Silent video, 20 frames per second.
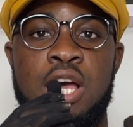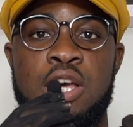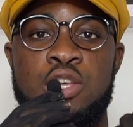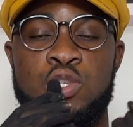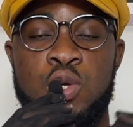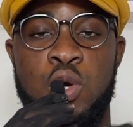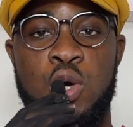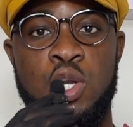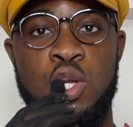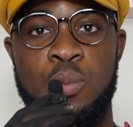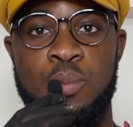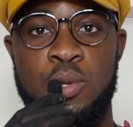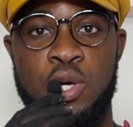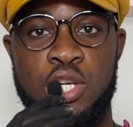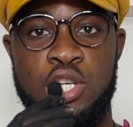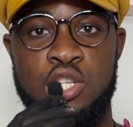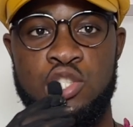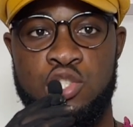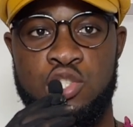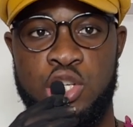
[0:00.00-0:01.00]
your color
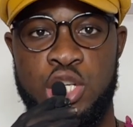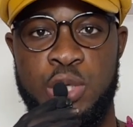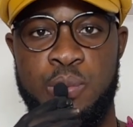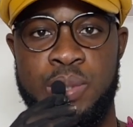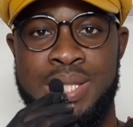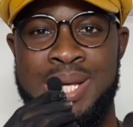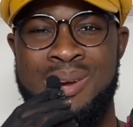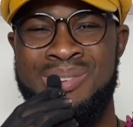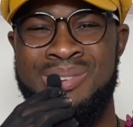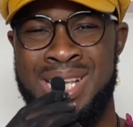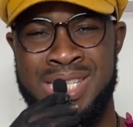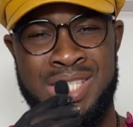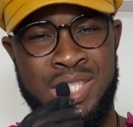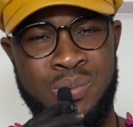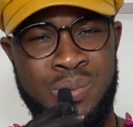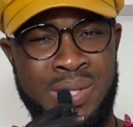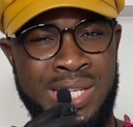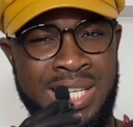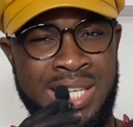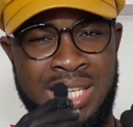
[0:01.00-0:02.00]
blocking journey without
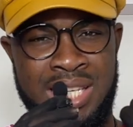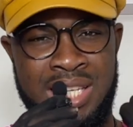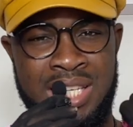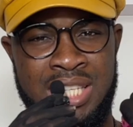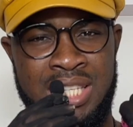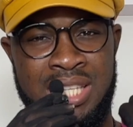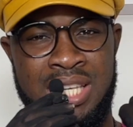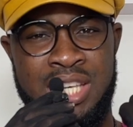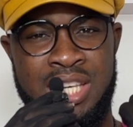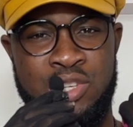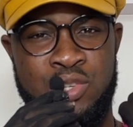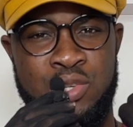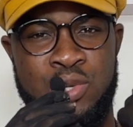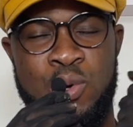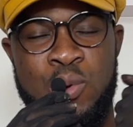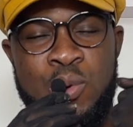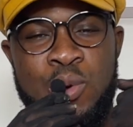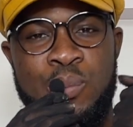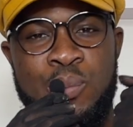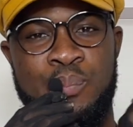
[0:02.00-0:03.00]
necessarily
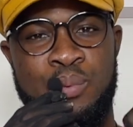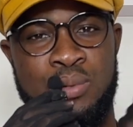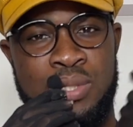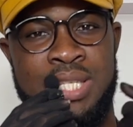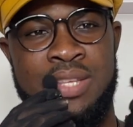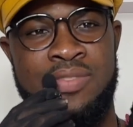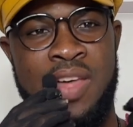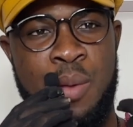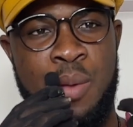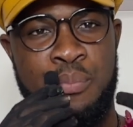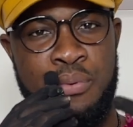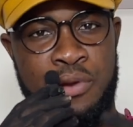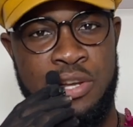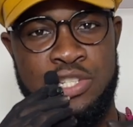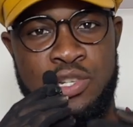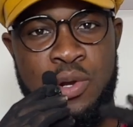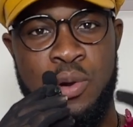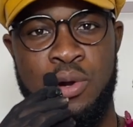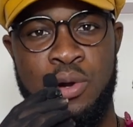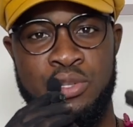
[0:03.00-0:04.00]
putting that
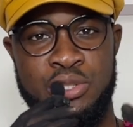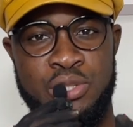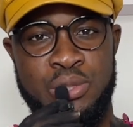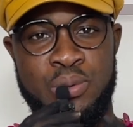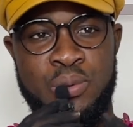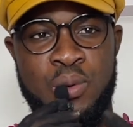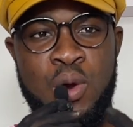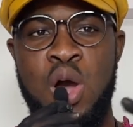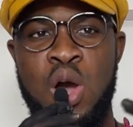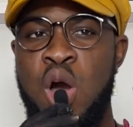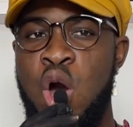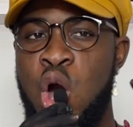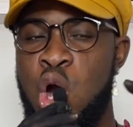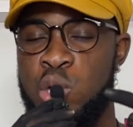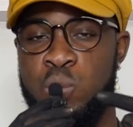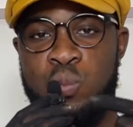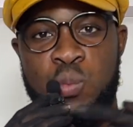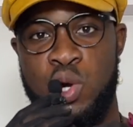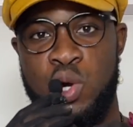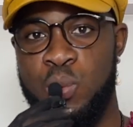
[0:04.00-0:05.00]
pressure on you
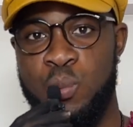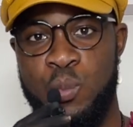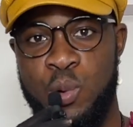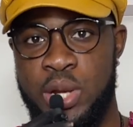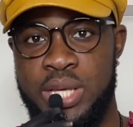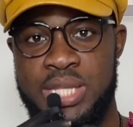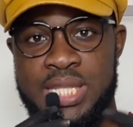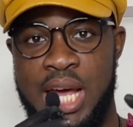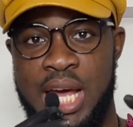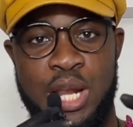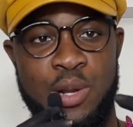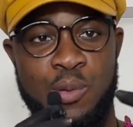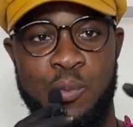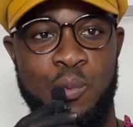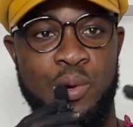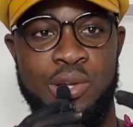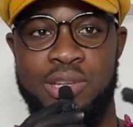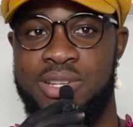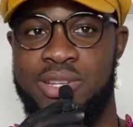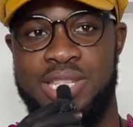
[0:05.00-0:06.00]
on what works and
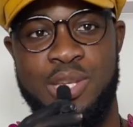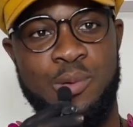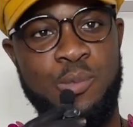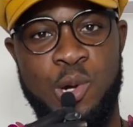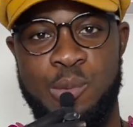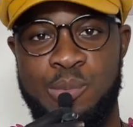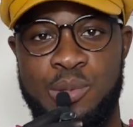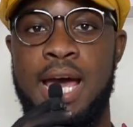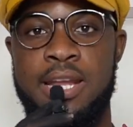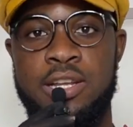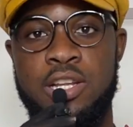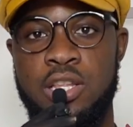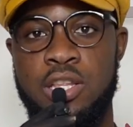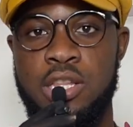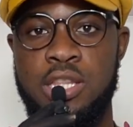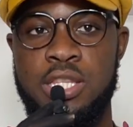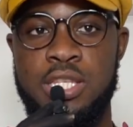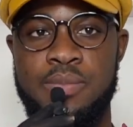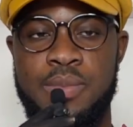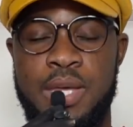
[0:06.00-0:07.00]
what doesn't work.
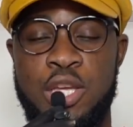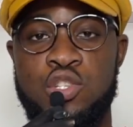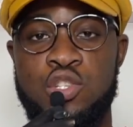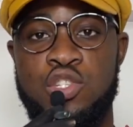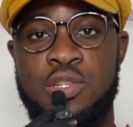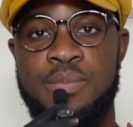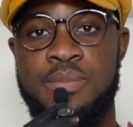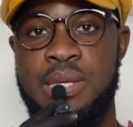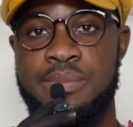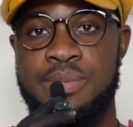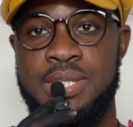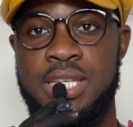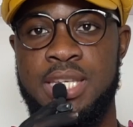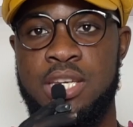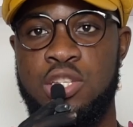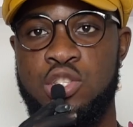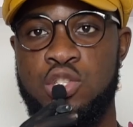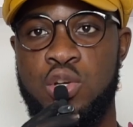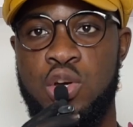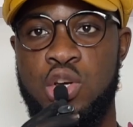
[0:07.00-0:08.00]
Another thing that you should maybe take
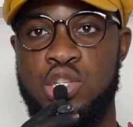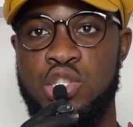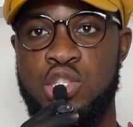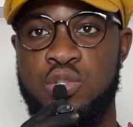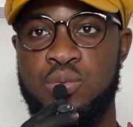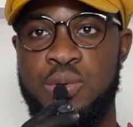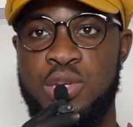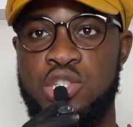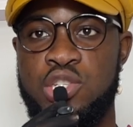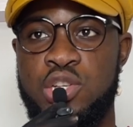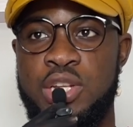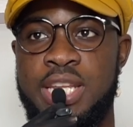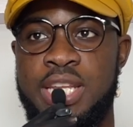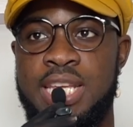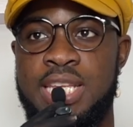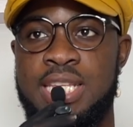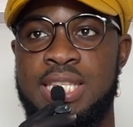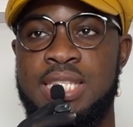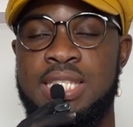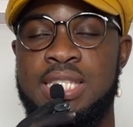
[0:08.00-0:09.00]
into consideration
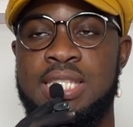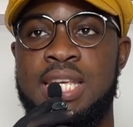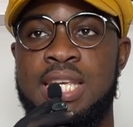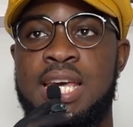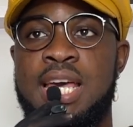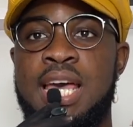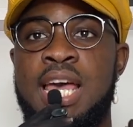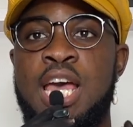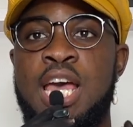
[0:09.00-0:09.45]
is to